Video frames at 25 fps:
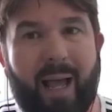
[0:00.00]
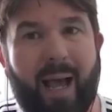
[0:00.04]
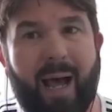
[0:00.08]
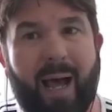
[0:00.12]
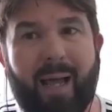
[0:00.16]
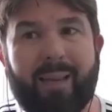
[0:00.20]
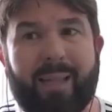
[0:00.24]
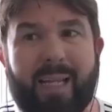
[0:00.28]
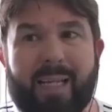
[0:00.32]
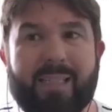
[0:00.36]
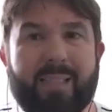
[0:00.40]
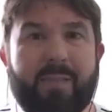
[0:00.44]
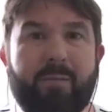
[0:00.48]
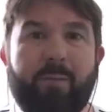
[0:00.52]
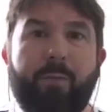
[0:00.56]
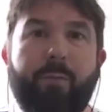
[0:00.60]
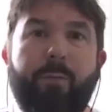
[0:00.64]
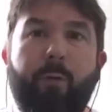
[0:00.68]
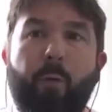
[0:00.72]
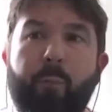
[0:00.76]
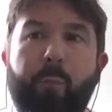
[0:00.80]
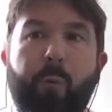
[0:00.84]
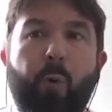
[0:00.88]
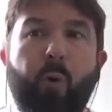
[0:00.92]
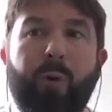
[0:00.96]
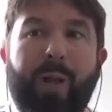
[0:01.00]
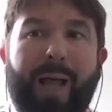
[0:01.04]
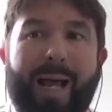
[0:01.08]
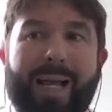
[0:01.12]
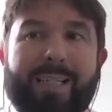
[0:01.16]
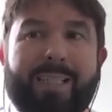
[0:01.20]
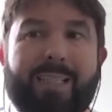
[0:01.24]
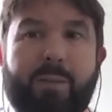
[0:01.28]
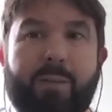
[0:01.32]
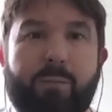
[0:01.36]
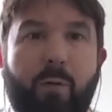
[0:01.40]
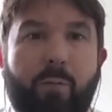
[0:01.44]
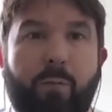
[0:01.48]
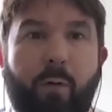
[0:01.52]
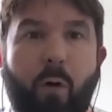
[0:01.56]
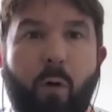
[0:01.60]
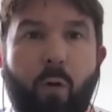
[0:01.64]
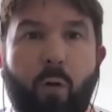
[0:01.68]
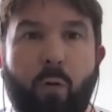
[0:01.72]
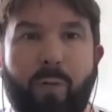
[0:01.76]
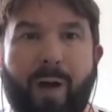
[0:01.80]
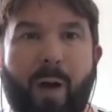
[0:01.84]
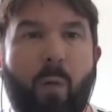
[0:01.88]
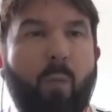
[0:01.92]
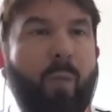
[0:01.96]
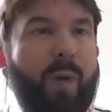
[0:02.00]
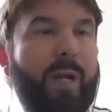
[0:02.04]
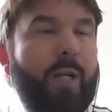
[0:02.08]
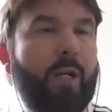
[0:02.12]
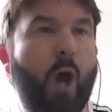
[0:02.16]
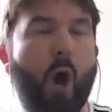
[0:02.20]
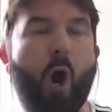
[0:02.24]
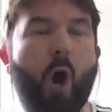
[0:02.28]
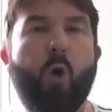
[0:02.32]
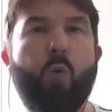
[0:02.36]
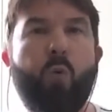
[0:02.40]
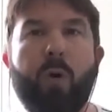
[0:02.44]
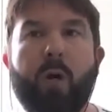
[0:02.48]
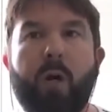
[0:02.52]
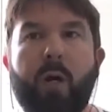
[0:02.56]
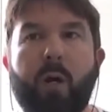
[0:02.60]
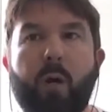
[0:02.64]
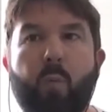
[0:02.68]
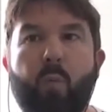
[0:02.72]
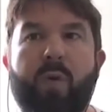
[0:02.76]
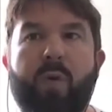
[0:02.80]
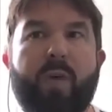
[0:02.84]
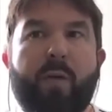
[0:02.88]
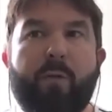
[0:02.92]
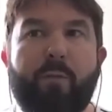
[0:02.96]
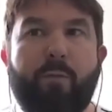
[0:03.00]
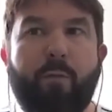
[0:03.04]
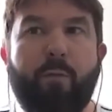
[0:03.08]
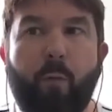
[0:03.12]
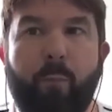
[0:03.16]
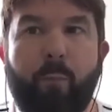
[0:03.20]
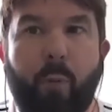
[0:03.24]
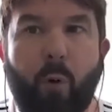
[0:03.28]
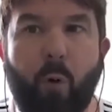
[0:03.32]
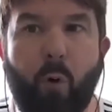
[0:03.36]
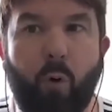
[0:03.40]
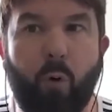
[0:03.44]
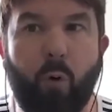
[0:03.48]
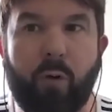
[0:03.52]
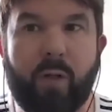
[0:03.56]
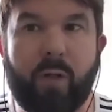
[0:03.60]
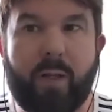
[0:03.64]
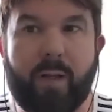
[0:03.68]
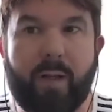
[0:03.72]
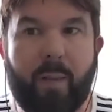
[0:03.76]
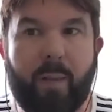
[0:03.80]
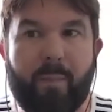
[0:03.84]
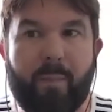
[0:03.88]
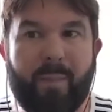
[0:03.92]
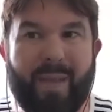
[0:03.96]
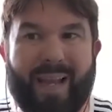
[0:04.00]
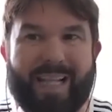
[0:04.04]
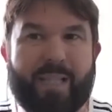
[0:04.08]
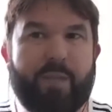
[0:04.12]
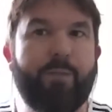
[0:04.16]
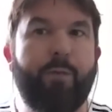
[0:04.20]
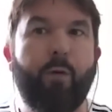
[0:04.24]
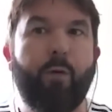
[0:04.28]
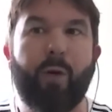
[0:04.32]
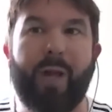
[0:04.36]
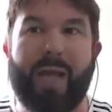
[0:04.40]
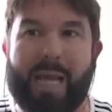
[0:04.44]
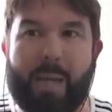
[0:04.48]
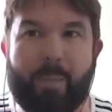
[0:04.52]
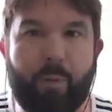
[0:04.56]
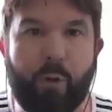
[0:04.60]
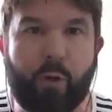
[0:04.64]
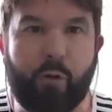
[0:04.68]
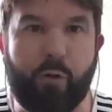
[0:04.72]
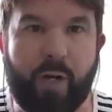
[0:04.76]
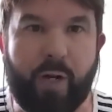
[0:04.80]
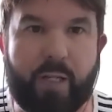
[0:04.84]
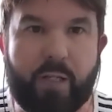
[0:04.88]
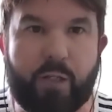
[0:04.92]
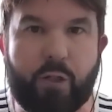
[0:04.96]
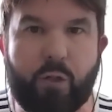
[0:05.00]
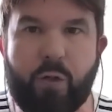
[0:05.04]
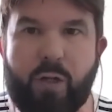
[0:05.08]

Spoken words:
And listen, football has to evolve, and we know within football it's full of hypocrites.